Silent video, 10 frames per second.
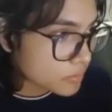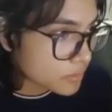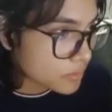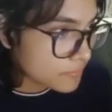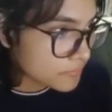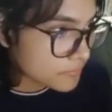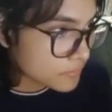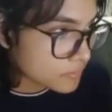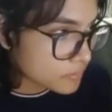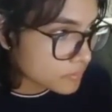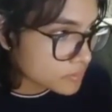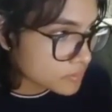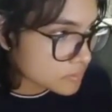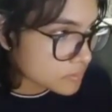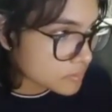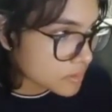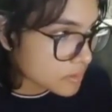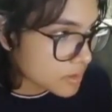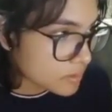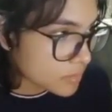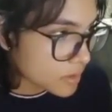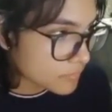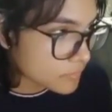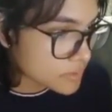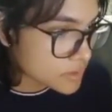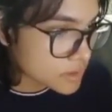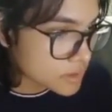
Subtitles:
left, and then we have the visiting